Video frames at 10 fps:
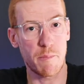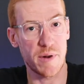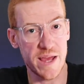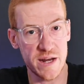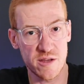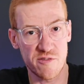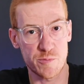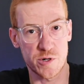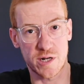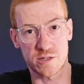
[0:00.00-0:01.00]
planning of
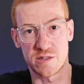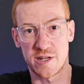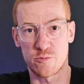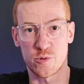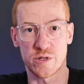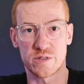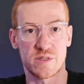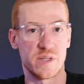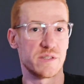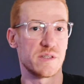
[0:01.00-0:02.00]
production networks
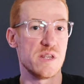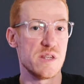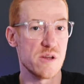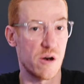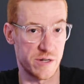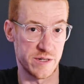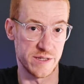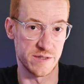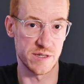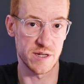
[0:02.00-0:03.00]
is not an
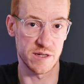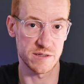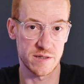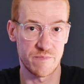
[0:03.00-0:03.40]
easy task,